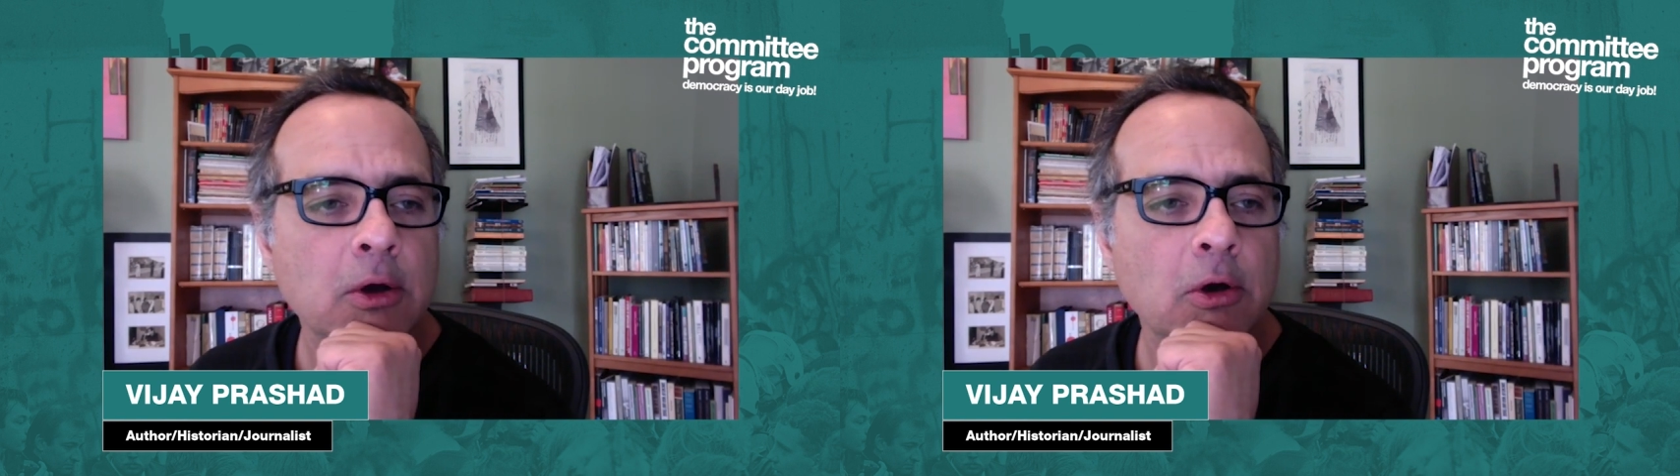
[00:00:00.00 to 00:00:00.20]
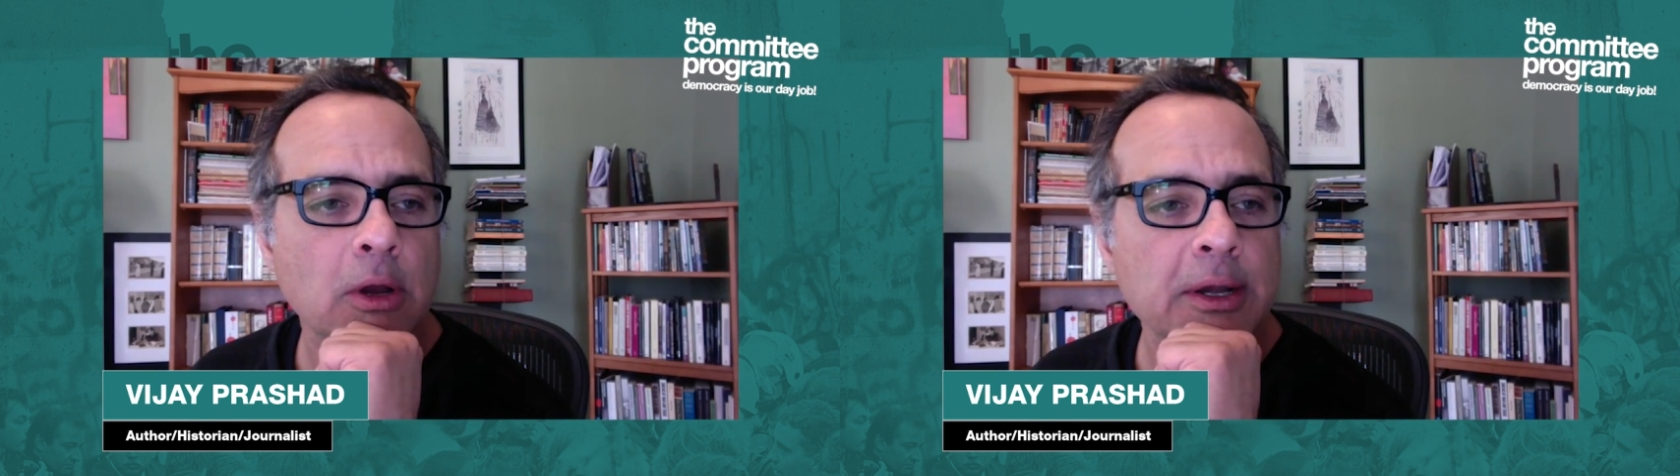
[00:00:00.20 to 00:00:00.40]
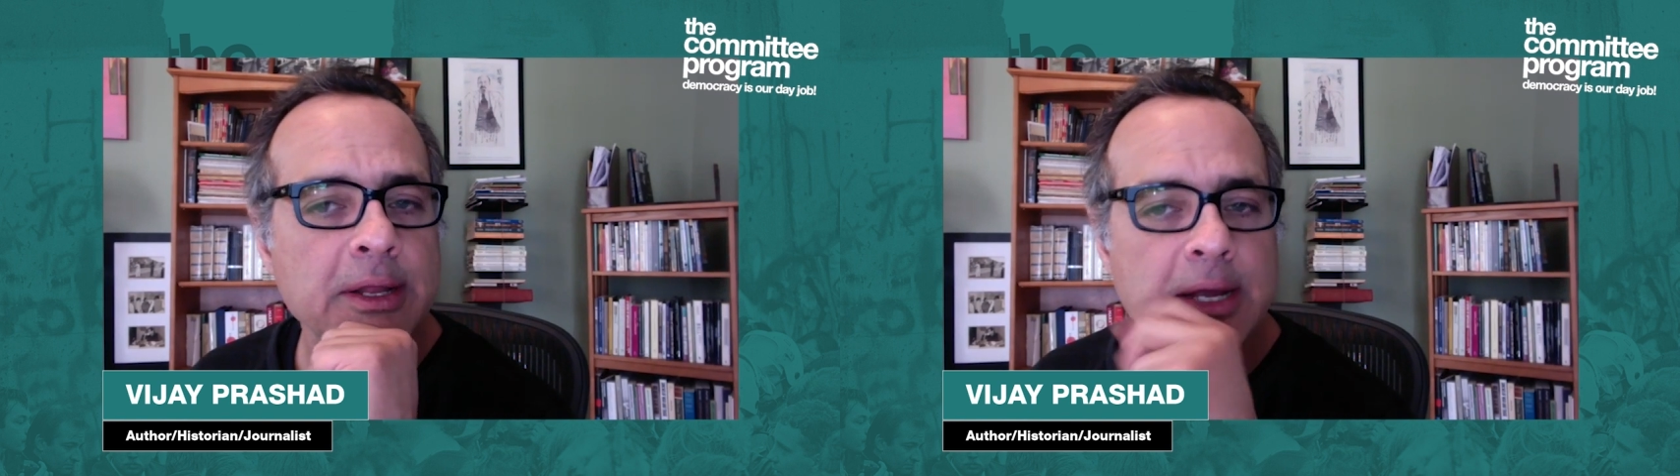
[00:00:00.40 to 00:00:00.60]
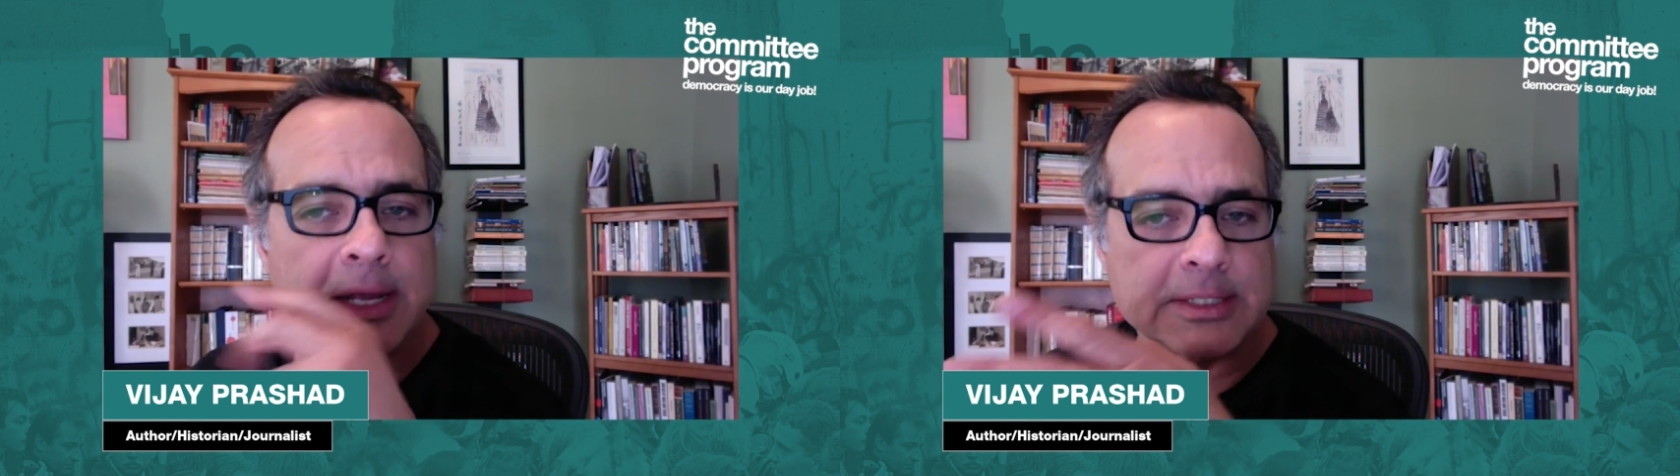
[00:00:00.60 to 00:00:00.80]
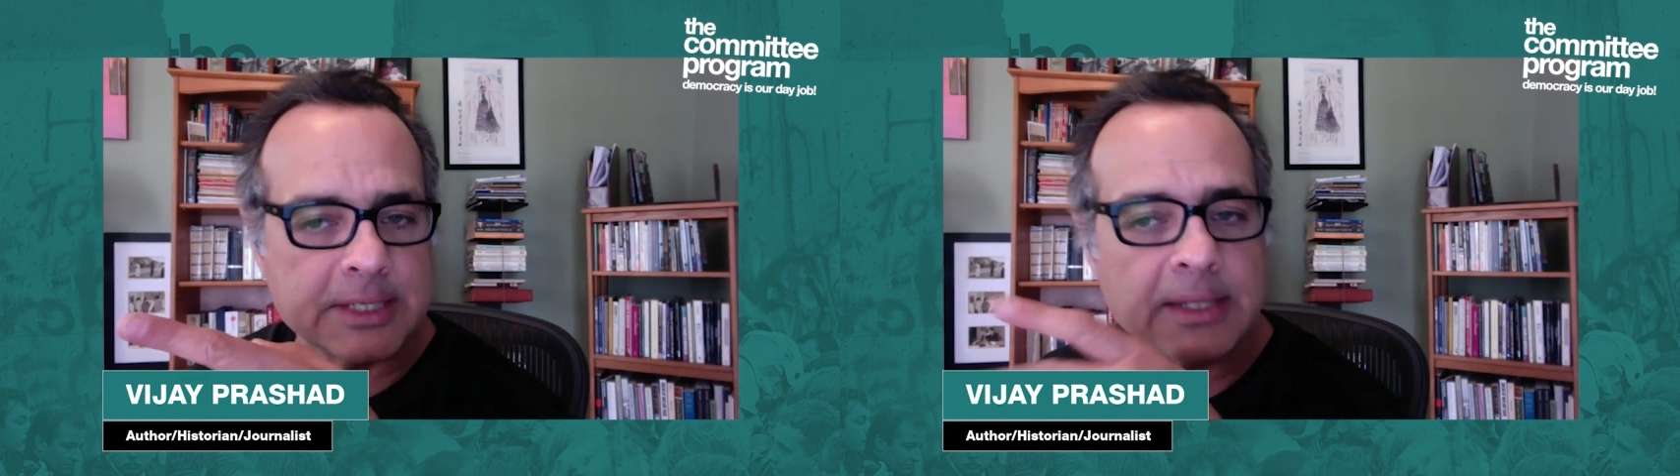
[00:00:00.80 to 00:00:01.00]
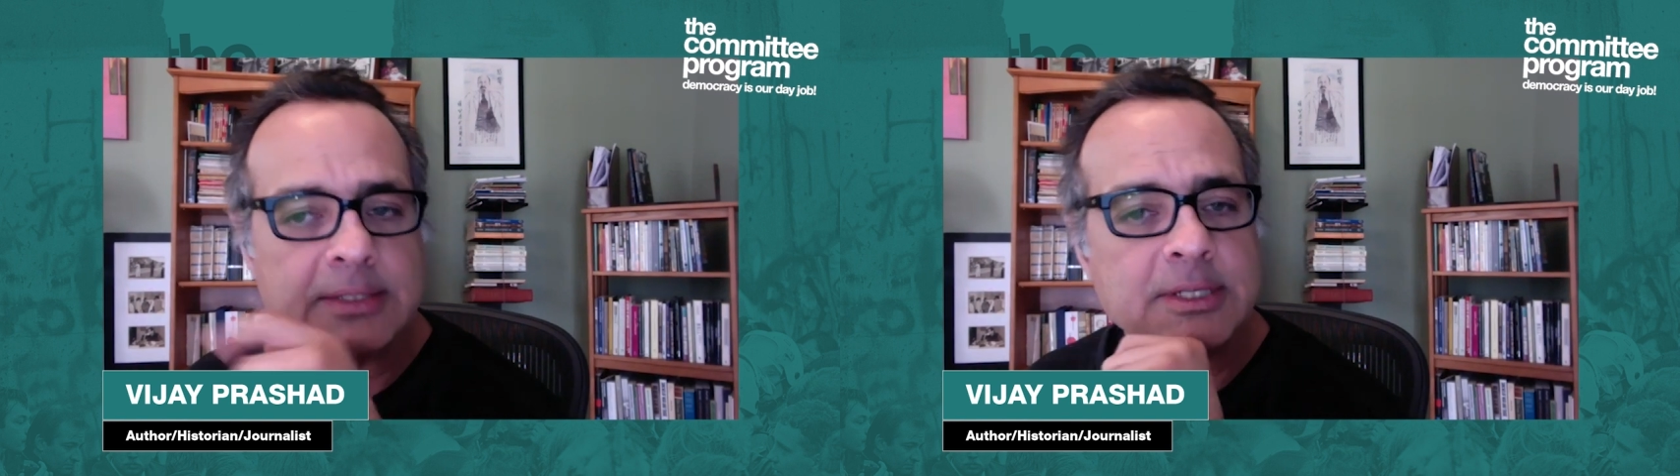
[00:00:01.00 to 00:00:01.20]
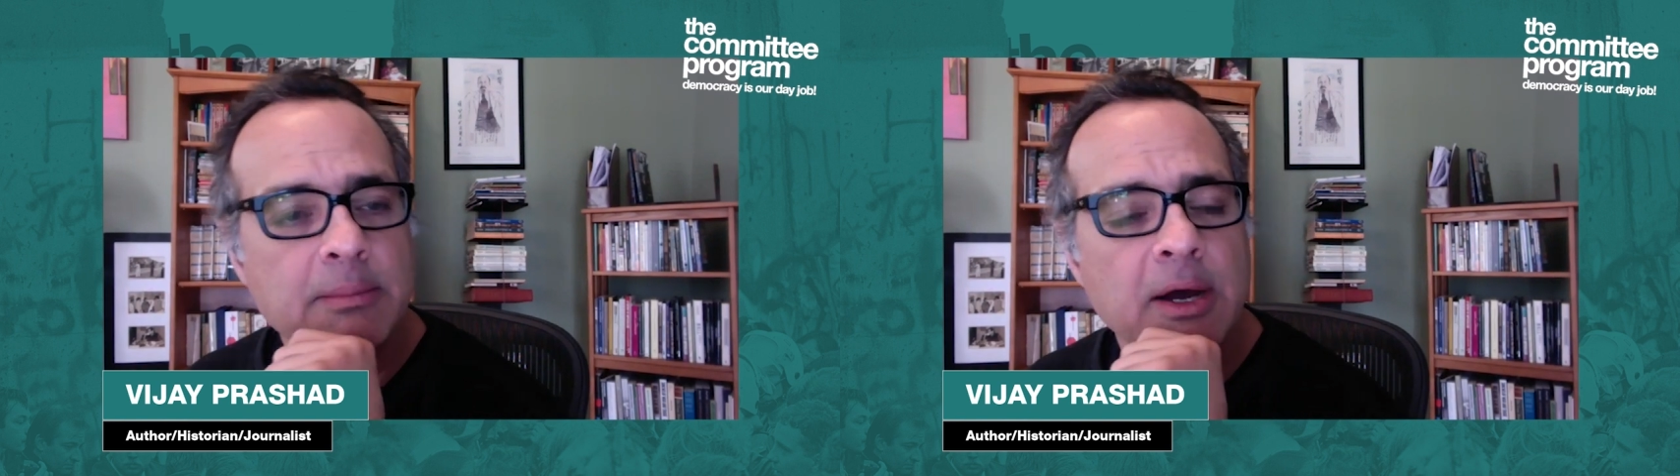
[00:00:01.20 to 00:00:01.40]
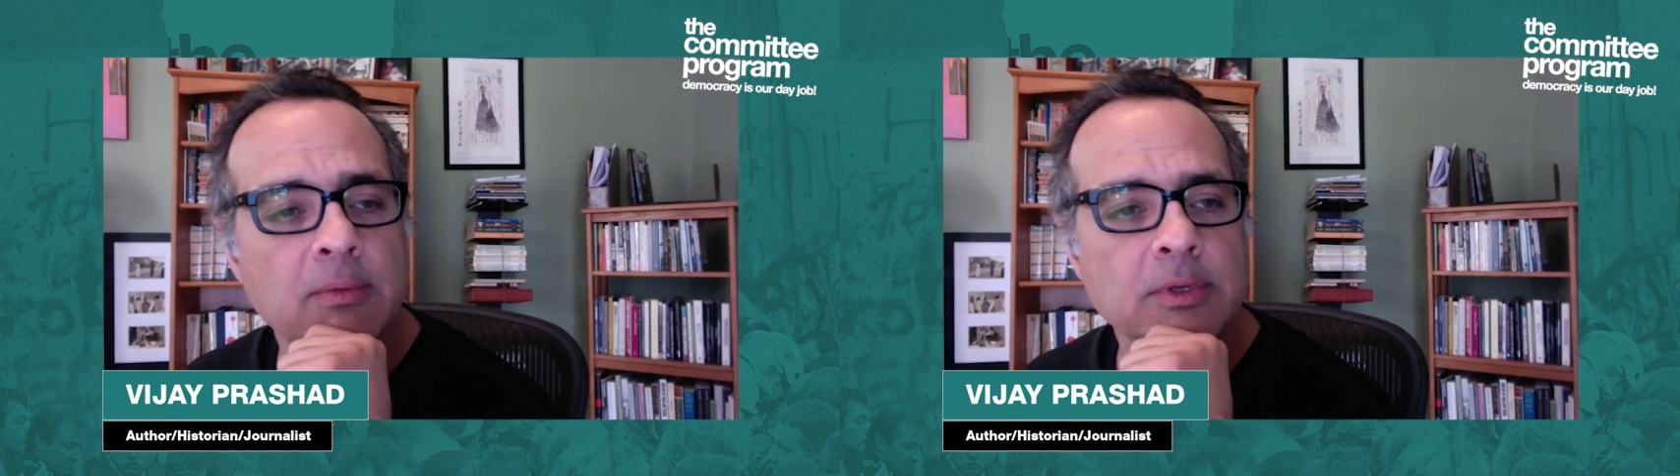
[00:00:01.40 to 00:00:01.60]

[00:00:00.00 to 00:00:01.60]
All India Kisan Sabha,